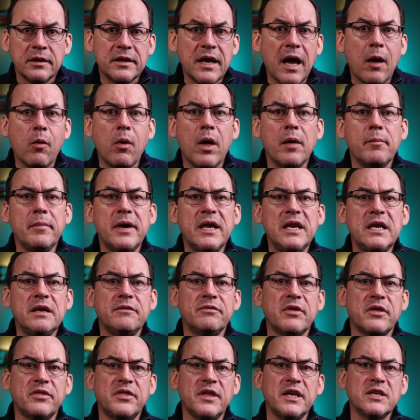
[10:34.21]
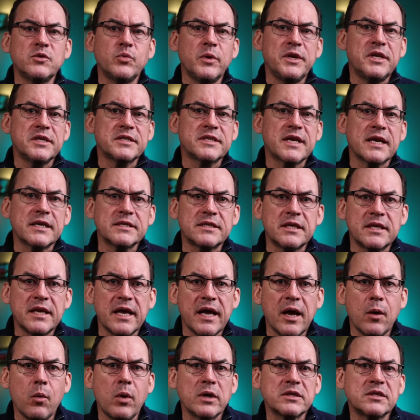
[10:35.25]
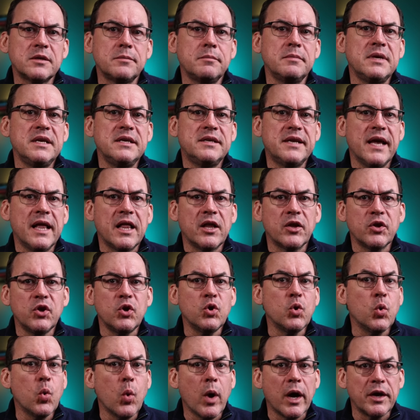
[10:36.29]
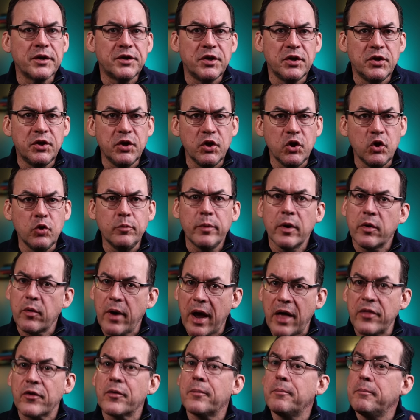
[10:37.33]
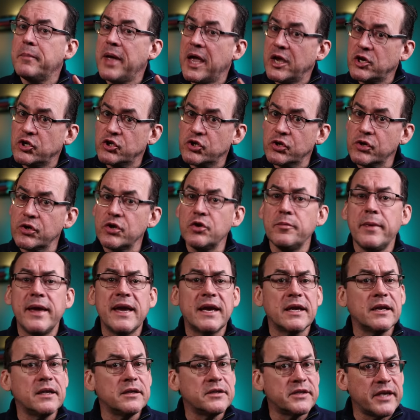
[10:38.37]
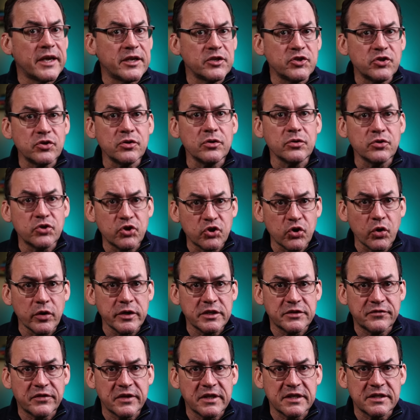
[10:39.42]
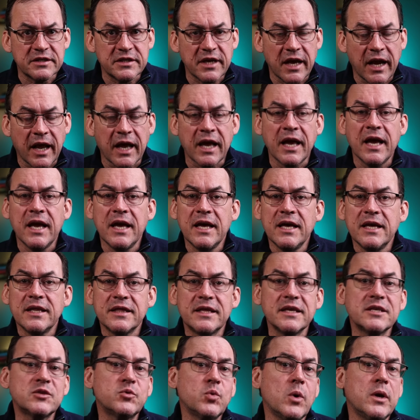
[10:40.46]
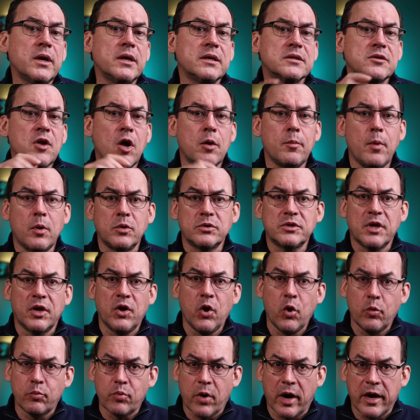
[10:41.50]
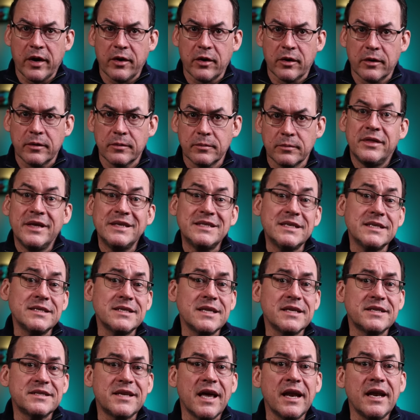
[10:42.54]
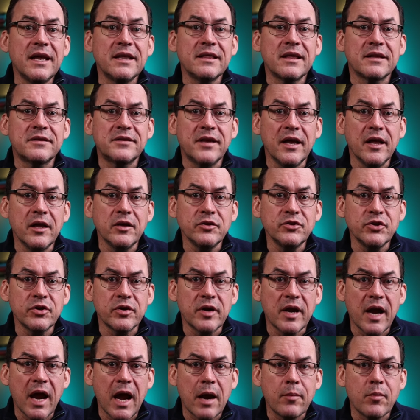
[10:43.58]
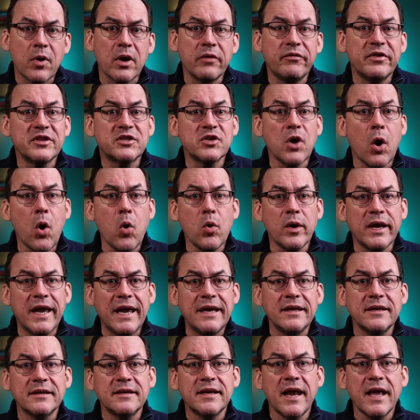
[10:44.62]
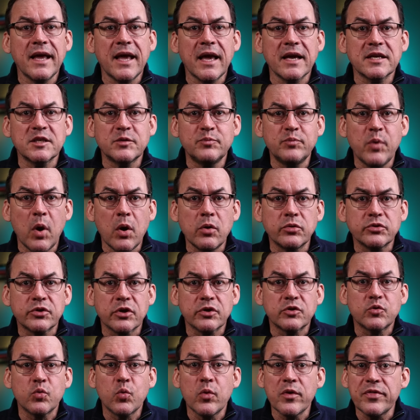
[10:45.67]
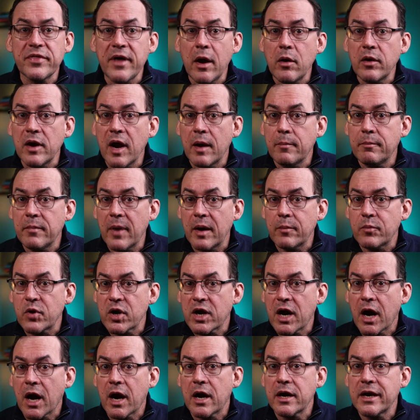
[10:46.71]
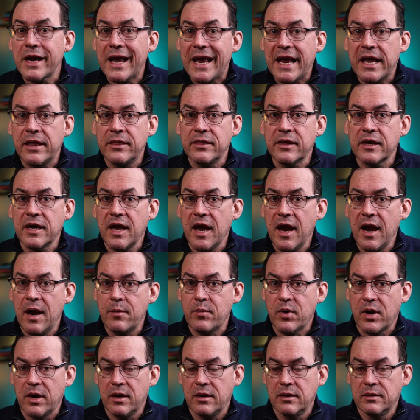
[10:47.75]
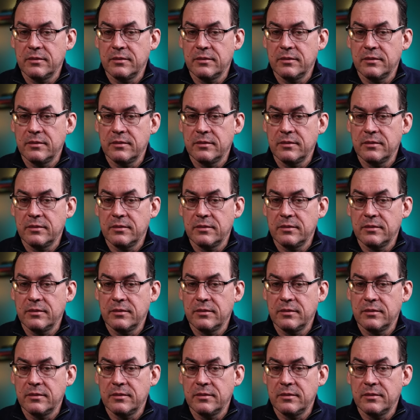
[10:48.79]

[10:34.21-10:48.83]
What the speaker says: Now, while many of the things we discussed today wasn't me telling you what to do, but rather make sure you make an intentional choice for this setting, this one is almost a no-brainer. This is the setting that tells your camera if it's okay to take exposures without a memory card in the camera.